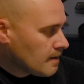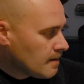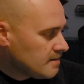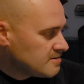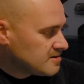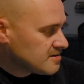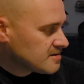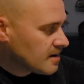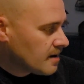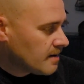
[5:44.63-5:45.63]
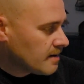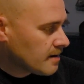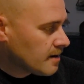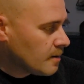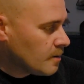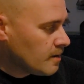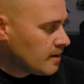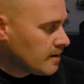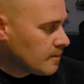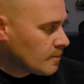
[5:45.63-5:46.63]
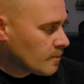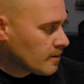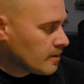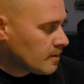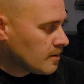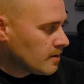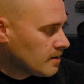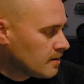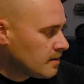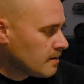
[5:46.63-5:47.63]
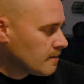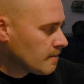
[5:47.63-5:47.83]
And just kind of coat it real good